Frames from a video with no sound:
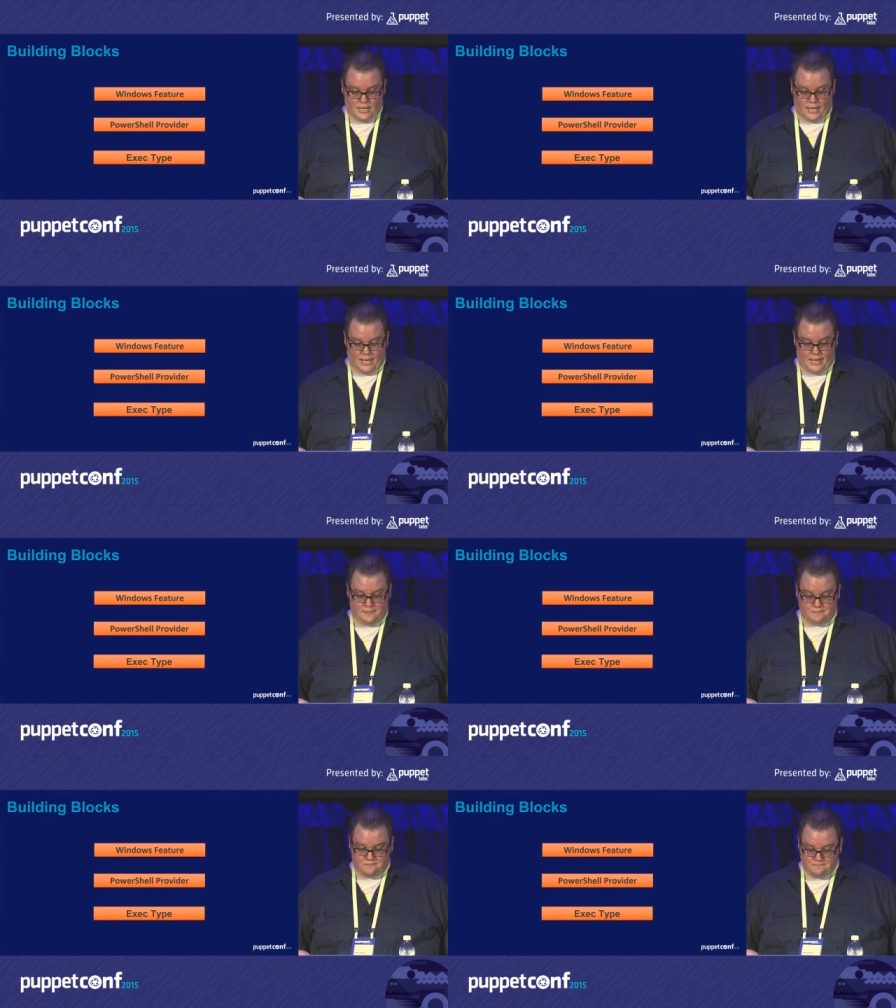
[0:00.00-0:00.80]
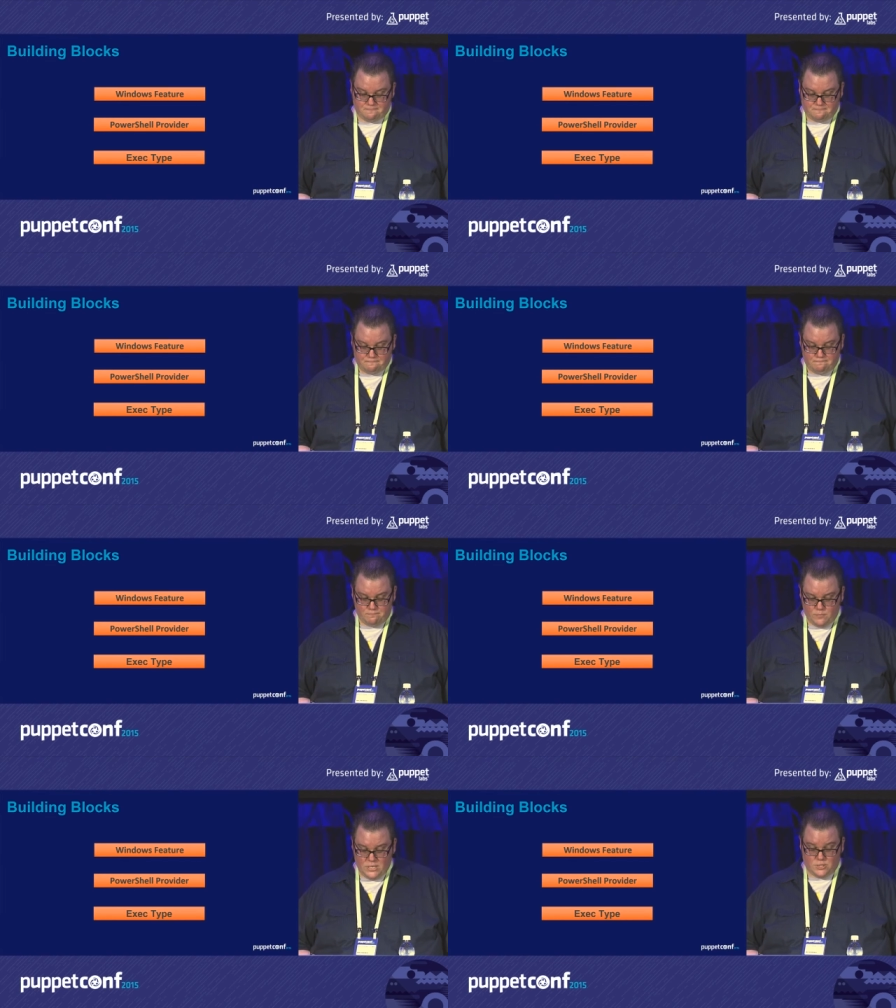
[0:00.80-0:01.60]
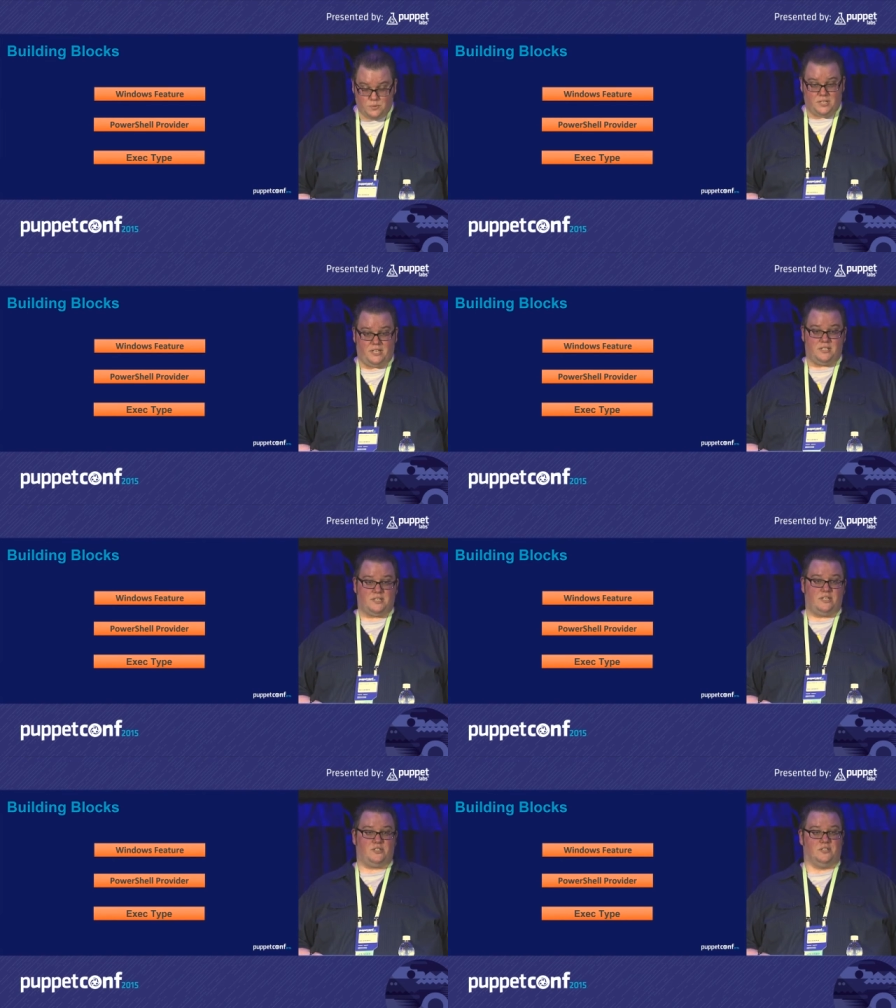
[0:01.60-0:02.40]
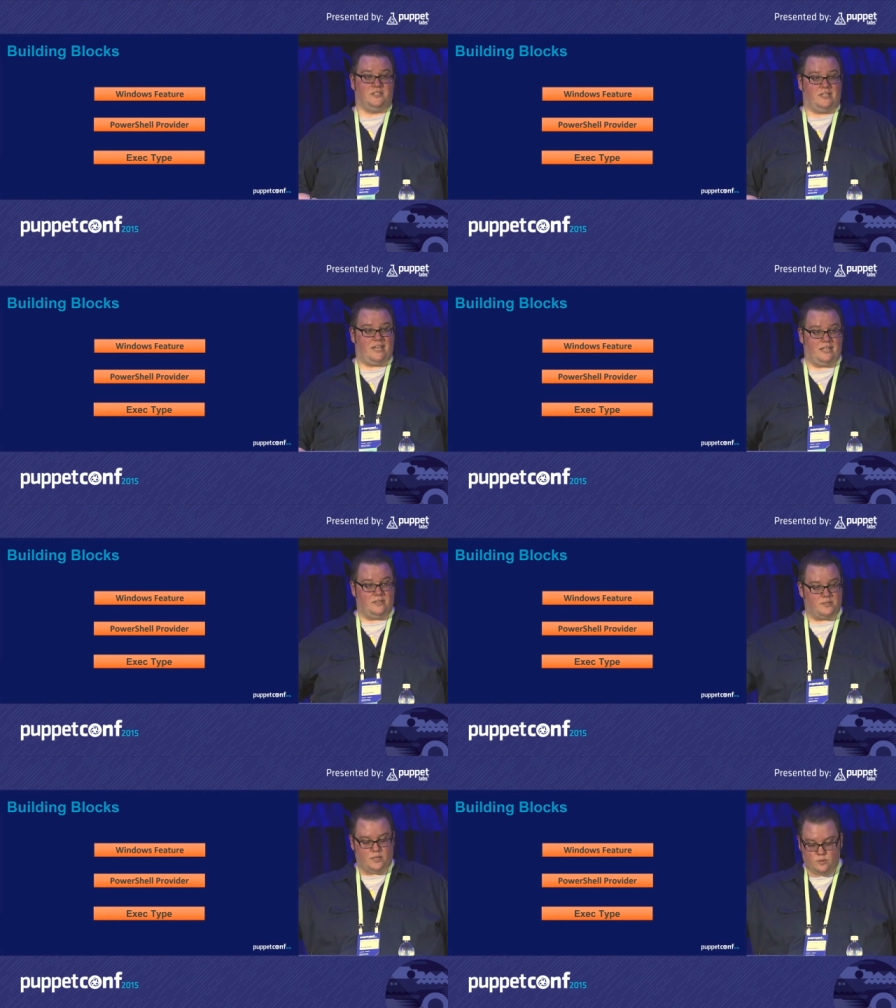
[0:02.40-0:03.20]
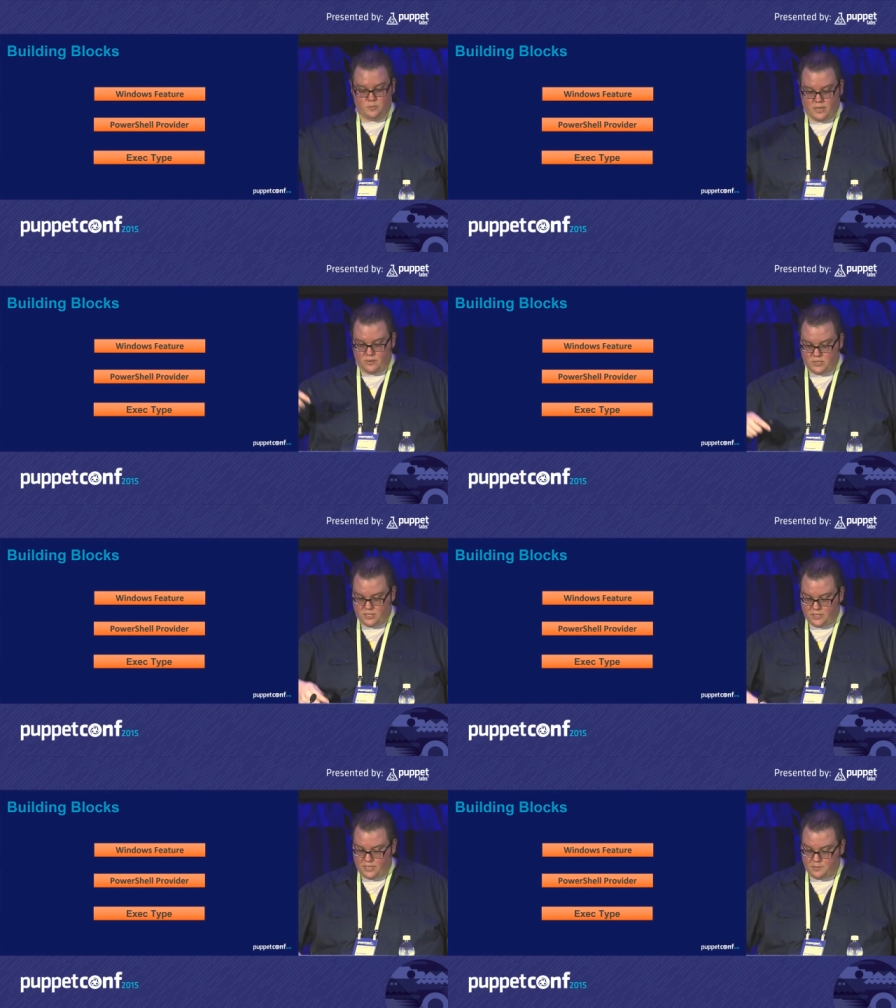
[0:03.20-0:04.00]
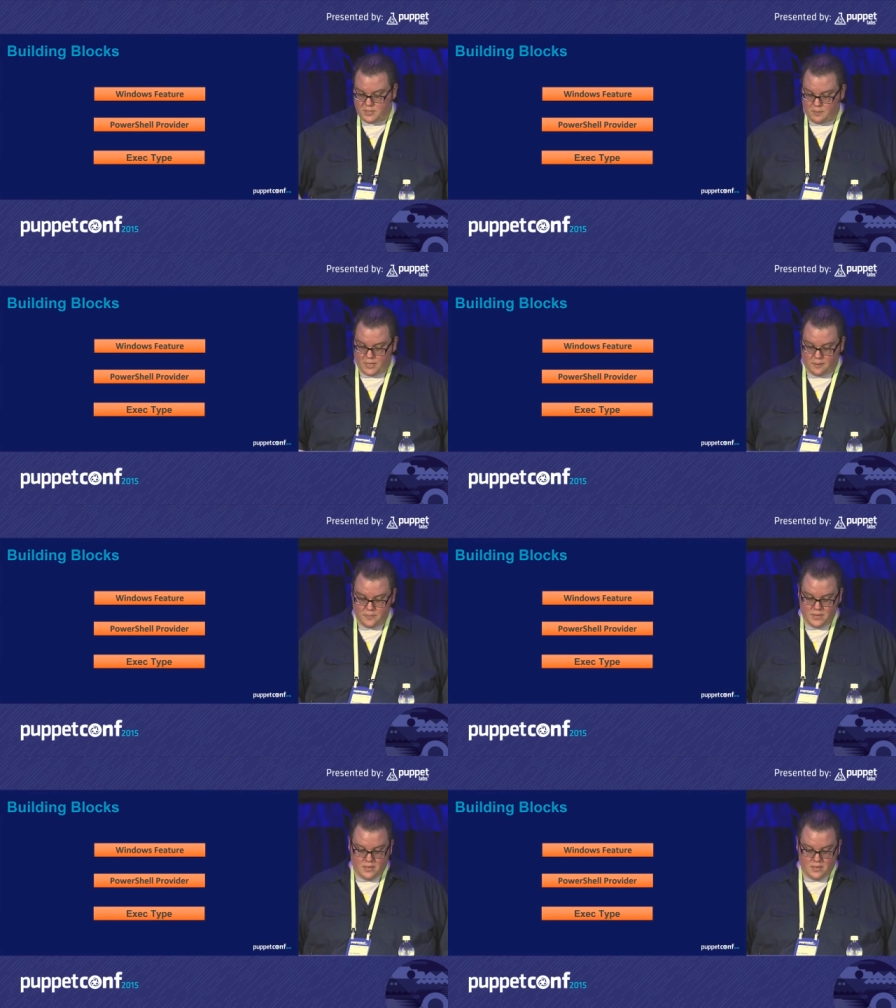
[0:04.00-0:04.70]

Um, it's really an essential, and again, there's that word PowerShell that keeps coming up.